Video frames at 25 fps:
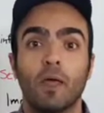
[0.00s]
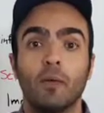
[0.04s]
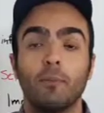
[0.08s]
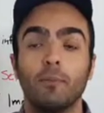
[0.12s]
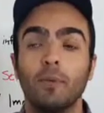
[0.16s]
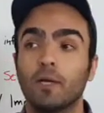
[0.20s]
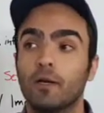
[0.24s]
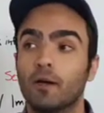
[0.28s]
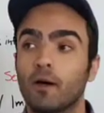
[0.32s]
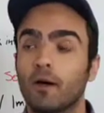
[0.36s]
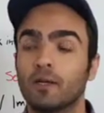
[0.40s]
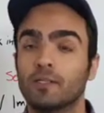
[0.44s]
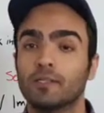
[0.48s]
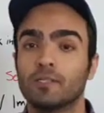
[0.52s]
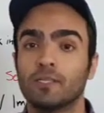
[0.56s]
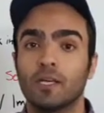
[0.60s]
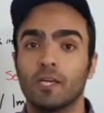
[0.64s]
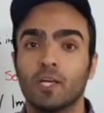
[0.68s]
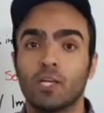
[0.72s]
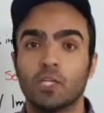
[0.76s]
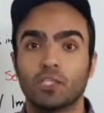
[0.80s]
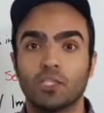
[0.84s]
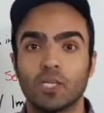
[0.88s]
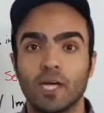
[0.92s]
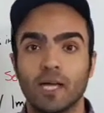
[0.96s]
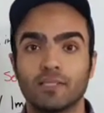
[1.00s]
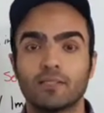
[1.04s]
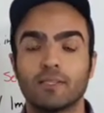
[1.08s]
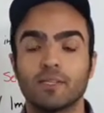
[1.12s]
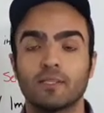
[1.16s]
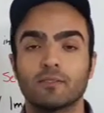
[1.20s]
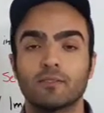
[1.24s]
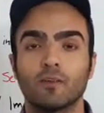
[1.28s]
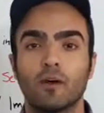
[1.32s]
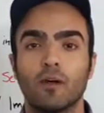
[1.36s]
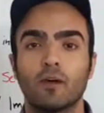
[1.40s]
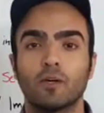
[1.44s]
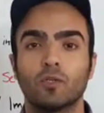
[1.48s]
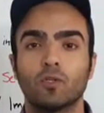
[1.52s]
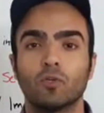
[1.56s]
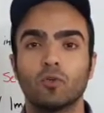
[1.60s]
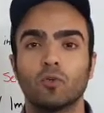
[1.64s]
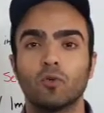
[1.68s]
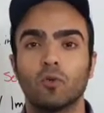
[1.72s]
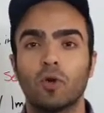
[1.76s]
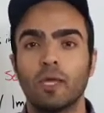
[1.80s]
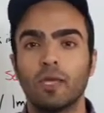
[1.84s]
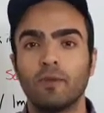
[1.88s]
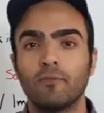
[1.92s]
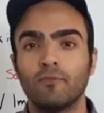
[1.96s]
Because chances are,
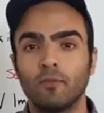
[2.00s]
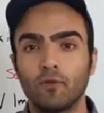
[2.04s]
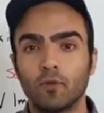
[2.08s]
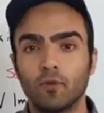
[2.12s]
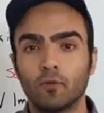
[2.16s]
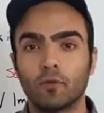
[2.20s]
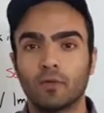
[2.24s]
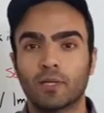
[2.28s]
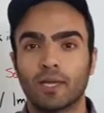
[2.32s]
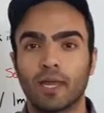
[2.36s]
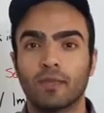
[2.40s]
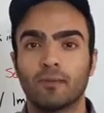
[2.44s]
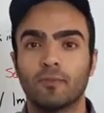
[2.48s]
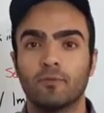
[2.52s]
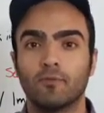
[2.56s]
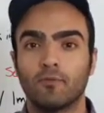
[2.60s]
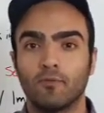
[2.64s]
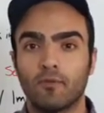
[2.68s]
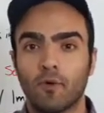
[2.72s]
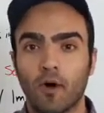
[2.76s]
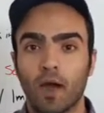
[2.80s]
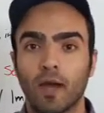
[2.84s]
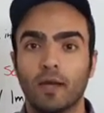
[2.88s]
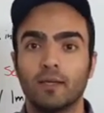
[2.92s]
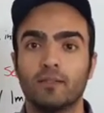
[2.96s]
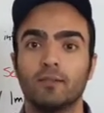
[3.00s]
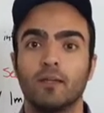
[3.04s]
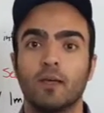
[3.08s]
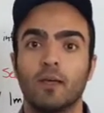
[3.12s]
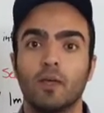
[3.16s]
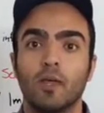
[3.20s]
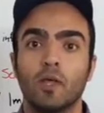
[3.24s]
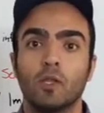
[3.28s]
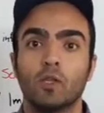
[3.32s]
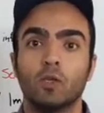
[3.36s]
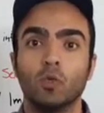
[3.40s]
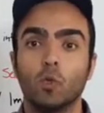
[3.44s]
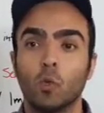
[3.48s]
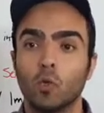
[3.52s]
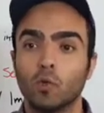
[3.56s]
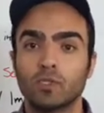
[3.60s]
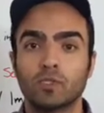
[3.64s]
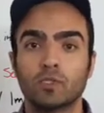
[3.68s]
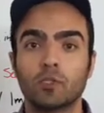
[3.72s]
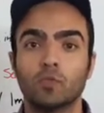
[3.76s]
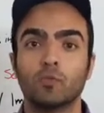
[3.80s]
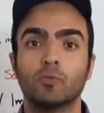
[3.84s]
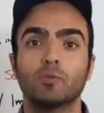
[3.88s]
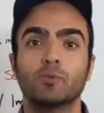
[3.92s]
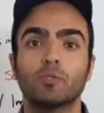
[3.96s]
if you can find those
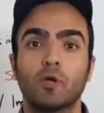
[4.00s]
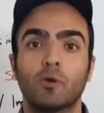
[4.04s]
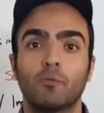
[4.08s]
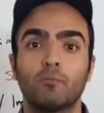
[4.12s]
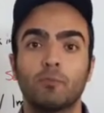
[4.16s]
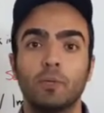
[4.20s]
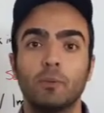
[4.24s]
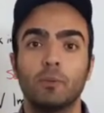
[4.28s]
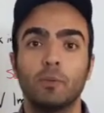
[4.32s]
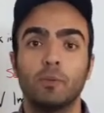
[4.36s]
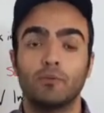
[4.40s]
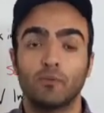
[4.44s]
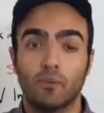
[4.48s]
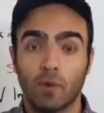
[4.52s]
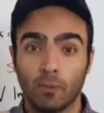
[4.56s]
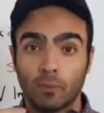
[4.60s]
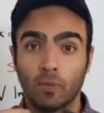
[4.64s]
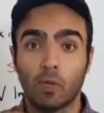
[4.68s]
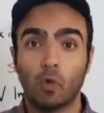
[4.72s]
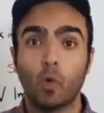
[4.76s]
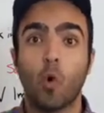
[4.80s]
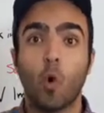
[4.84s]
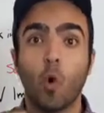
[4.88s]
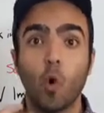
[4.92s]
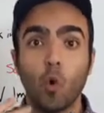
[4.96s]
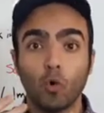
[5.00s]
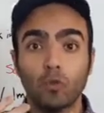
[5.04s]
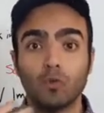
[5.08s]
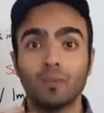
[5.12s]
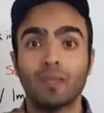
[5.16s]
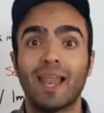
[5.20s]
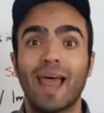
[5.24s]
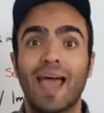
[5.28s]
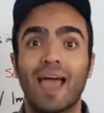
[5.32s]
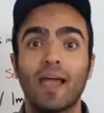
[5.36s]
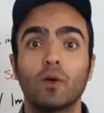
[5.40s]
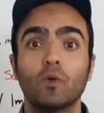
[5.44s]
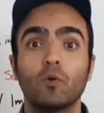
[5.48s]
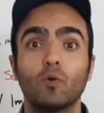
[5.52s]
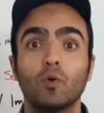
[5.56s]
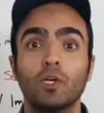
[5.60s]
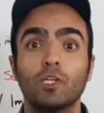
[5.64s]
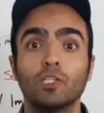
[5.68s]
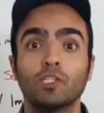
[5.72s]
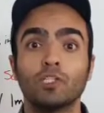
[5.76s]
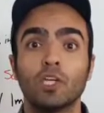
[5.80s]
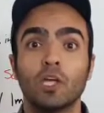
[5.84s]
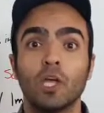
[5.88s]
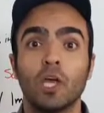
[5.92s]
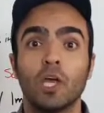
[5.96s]
groups of people from your own
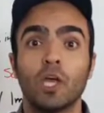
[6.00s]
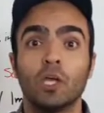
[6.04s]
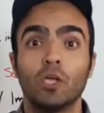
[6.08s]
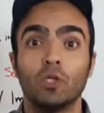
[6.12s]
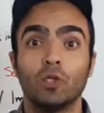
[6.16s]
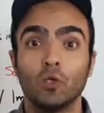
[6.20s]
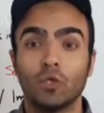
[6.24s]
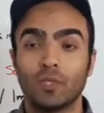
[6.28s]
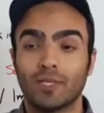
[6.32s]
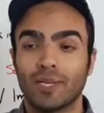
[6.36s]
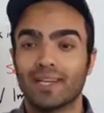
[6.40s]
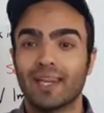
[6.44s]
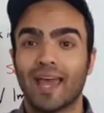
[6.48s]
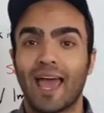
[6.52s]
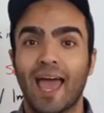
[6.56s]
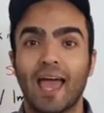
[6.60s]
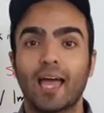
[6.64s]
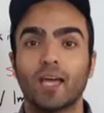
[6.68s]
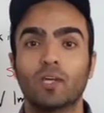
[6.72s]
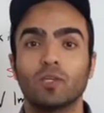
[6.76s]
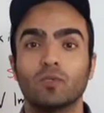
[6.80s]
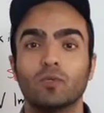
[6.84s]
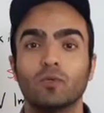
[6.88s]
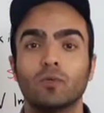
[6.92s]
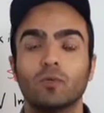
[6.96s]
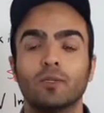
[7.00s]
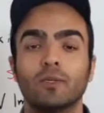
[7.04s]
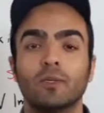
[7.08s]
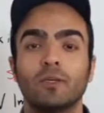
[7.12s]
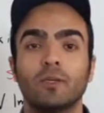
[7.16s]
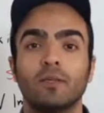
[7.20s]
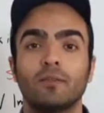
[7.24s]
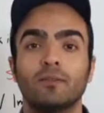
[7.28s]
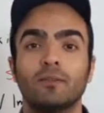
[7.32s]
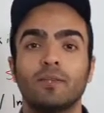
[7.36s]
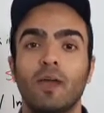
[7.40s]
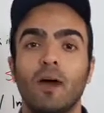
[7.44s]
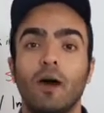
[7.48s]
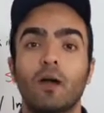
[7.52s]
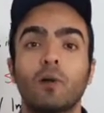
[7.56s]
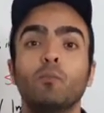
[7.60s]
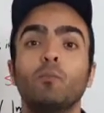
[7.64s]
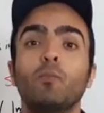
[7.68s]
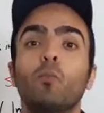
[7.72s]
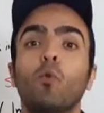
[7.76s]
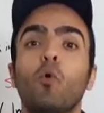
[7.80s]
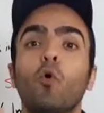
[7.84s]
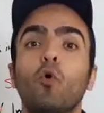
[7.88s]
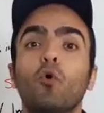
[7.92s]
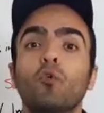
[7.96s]
language, they are
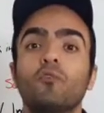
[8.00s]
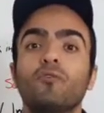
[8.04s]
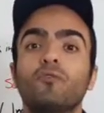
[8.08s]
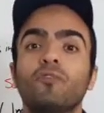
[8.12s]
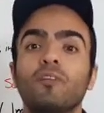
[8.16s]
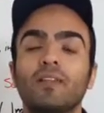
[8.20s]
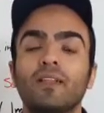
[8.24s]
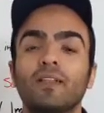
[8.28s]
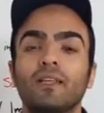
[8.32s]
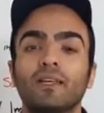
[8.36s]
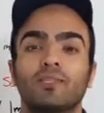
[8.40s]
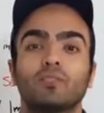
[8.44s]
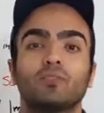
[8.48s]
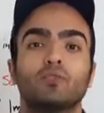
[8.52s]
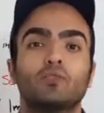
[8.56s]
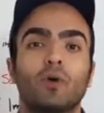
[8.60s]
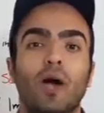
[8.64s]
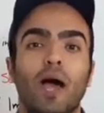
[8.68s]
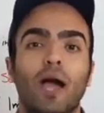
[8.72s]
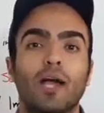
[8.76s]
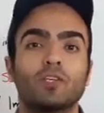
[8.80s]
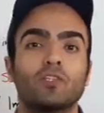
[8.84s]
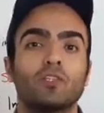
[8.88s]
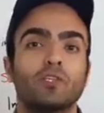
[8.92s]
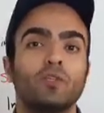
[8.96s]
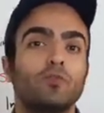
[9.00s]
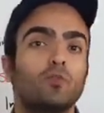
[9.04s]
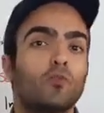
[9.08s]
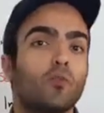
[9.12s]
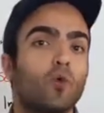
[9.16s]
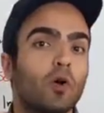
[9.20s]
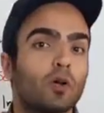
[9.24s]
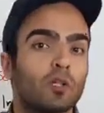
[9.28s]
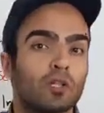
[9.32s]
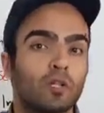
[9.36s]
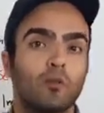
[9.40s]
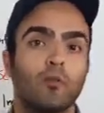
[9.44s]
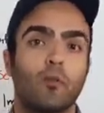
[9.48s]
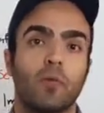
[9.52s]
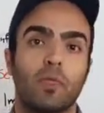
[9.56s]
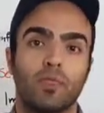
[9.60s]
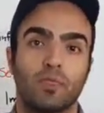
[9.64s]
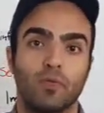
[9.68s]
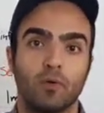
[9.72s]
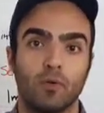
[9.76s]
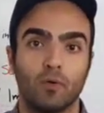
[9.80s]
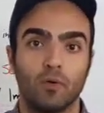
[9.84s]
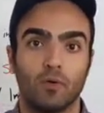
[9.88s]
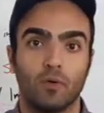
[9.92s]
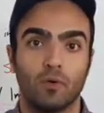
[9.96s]
more willing to actually working with
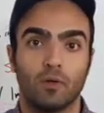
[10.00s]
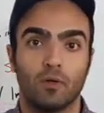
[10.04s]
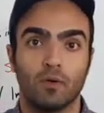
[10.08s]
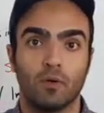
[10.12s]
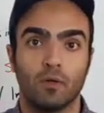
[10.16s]
you.